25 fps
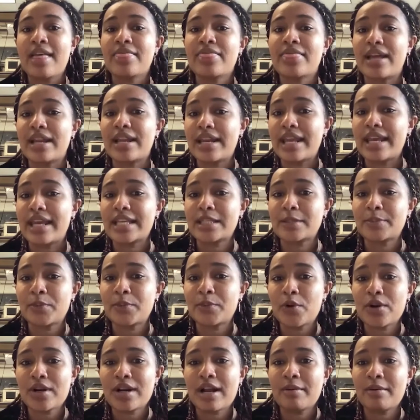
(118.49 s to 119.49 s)
The next
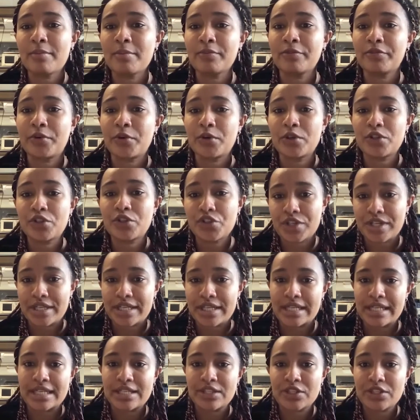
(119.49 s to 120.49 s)
program for
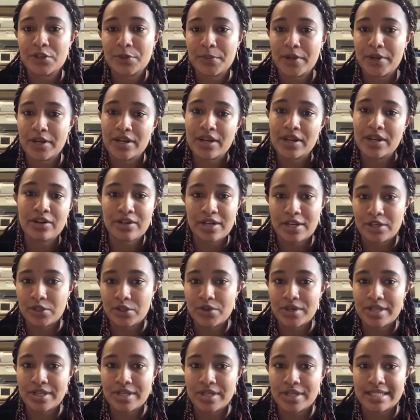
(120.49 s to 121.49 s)
Trinity Entrepreneur
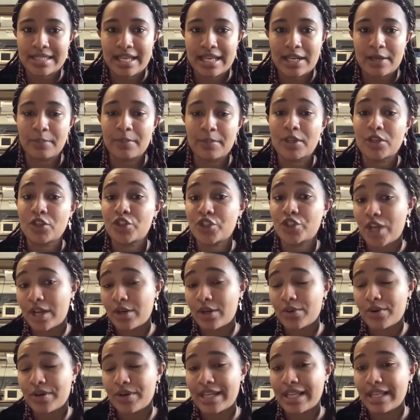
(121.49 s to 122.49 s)
Network is gonna be
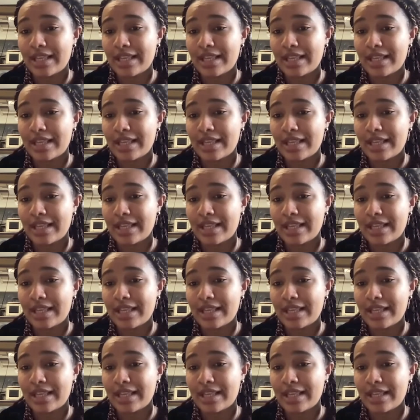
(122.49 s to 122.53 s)
January